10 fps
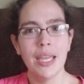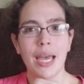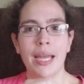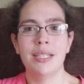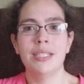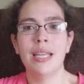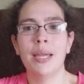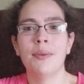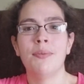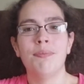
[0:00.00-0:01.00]

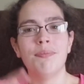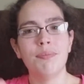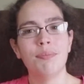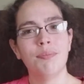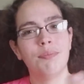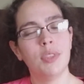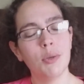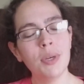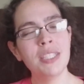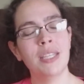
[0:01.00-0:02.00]
the
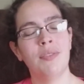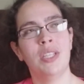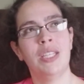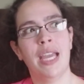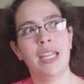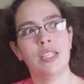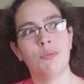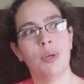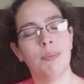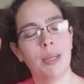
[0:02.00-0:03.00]
179 is
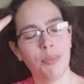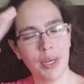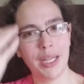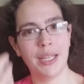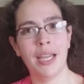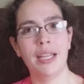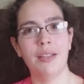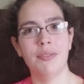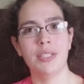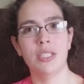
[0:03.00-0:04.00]
where my brain kind
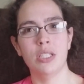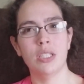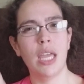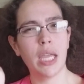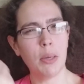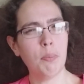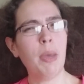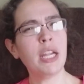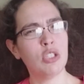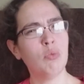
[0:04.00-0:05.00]
of is just like,
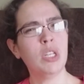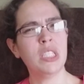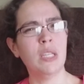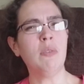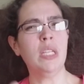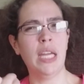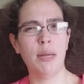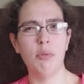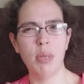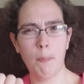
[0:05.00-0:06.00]
back to 179
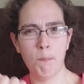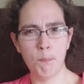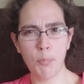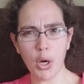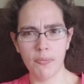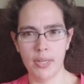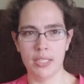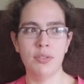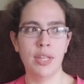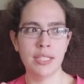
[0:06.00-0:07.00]
would be perfect.
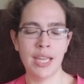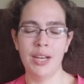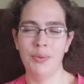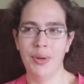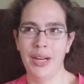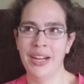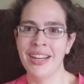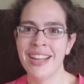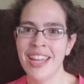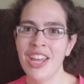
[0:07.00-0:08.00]
So that's kind of where
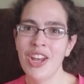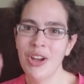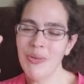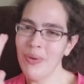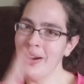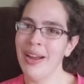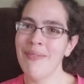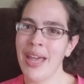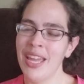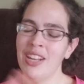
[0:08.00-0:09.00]
I'm
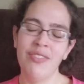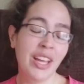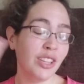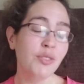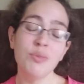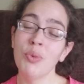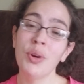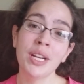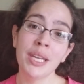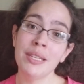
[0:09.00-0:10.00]
at. And if I lose more
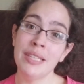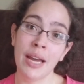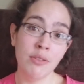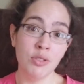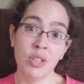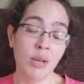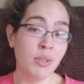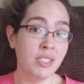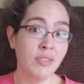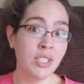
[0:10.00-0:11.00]
and get down to that
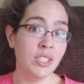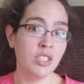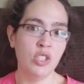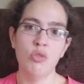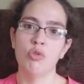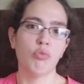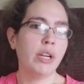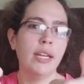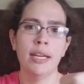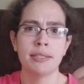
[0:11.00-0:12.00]
176 too,
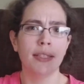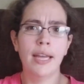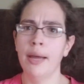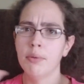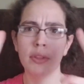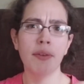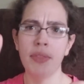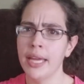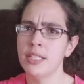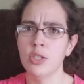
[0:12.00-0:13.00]
great, excellent. I would love
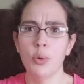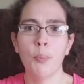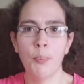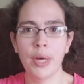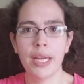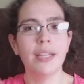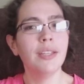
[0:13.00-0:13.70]
that too. But